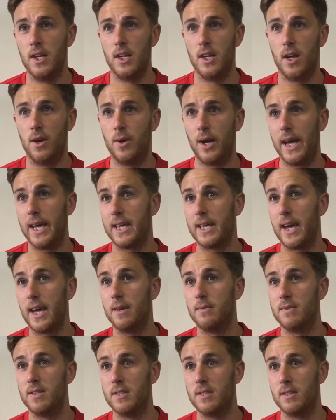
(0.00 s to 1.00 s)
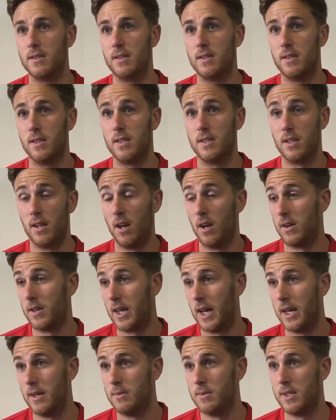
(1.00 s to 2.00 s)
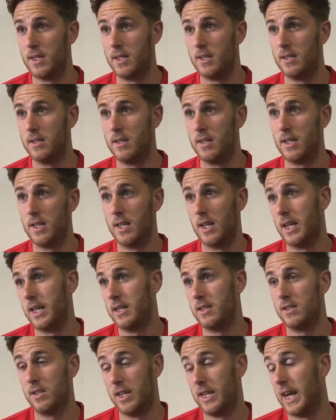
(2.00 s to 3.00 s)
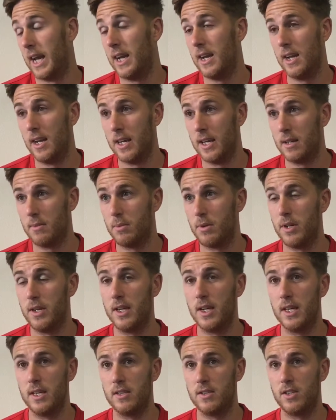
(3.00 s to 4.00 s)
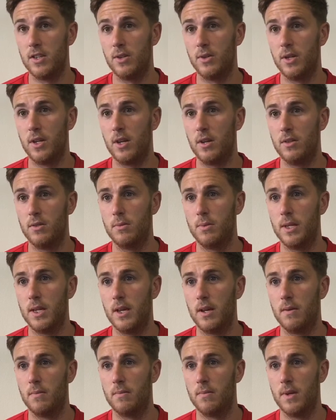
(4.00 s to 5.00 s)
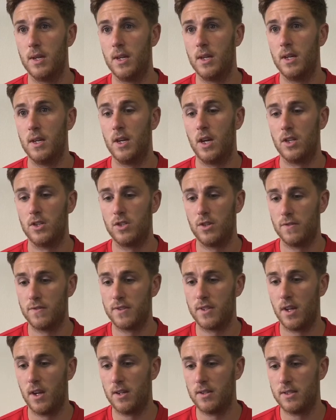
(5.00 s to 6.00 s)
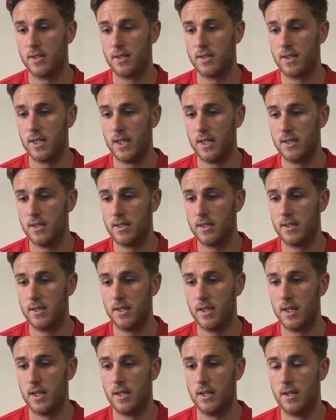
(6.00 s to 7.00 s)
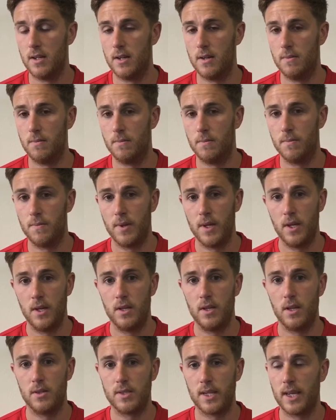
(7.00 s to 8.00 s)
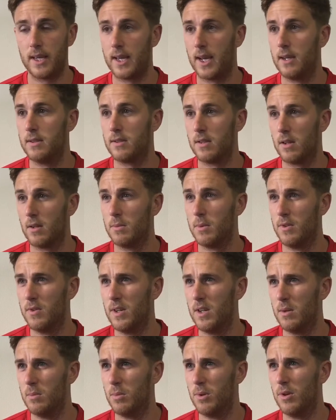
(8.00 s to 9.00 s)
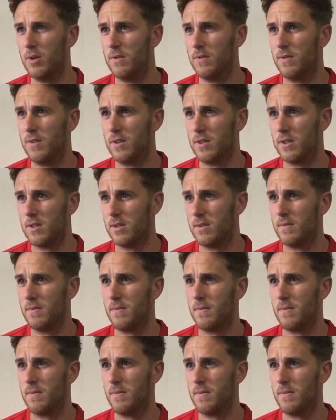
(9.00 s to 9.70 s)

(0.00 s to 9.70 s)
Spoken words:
you know, 8 games is a lot of games in any league, but in League Two, you know, there'll be a tough start to the season, and those 8 games are going to be really important for us.